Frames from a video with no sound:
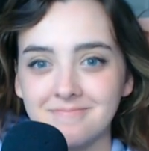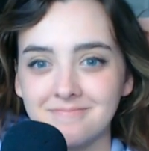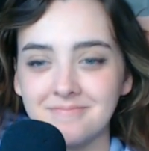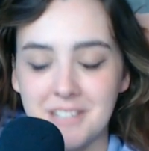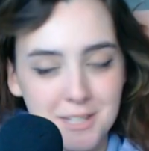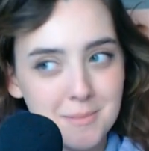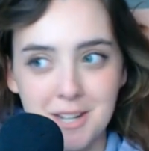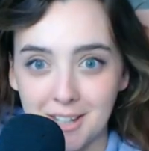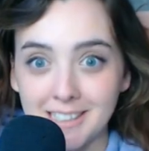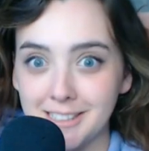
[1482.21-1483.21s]
This is me
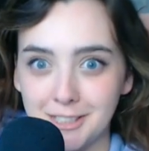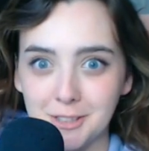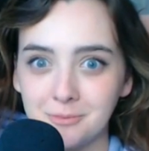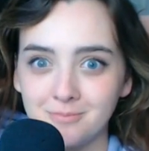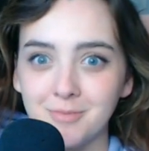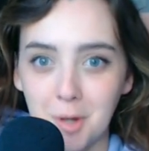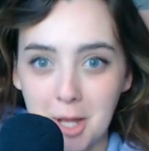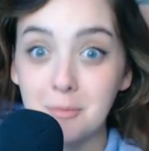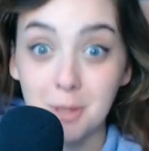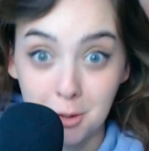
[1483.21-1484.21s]
talking to you, okay?
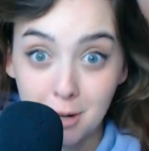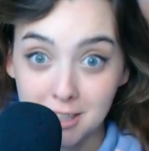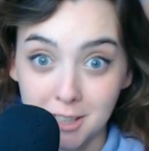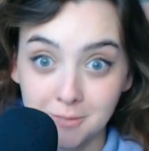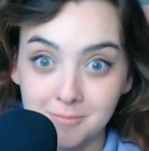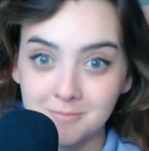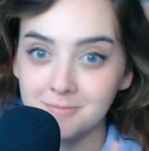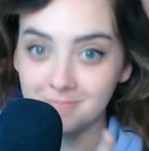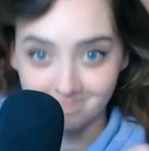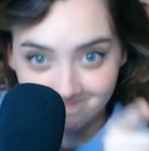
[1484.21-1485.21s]
You right there.
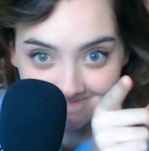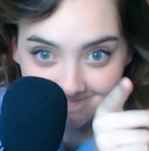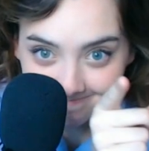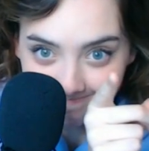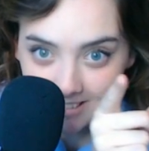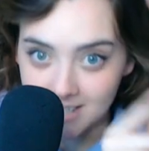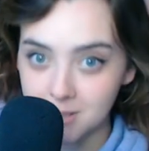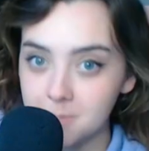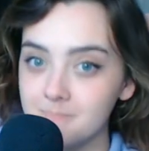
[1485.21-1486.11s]
Yes.